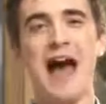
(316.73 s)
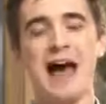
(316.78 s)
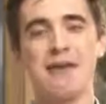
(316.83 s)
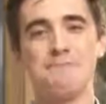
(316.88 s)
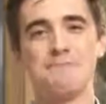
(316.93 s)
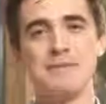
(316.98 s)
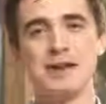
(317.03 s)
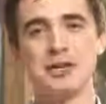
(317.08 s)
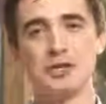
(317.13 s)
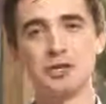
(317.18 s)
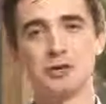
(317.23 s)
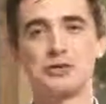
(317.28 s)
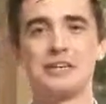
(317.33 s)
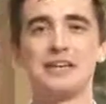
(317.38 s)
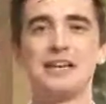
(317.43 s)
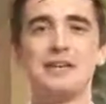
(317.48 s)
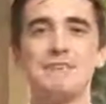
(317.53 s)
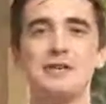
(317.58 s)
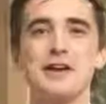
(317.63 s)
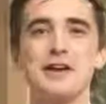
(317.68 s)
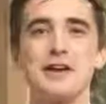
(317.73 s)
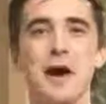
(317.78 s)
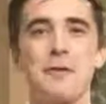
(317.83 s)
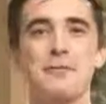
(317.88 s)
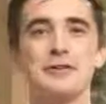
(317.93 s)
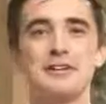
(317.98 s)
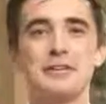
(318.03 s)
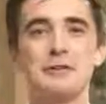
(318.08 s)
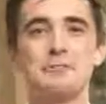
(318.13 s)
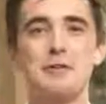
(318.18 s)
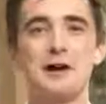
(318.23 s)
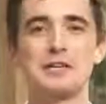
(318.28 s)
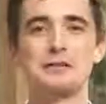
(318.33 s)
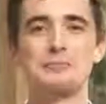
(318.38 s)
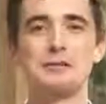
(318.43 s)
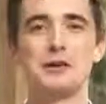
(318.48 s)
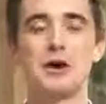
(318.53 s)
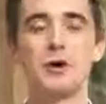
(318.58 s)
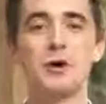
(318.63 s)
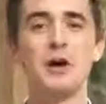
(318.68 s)
and make sure to leave me a comment in the
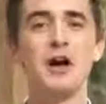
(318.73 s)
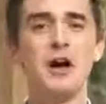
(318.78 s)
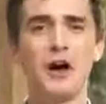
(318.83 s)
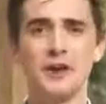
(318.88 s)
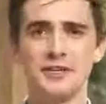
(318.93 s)
box below.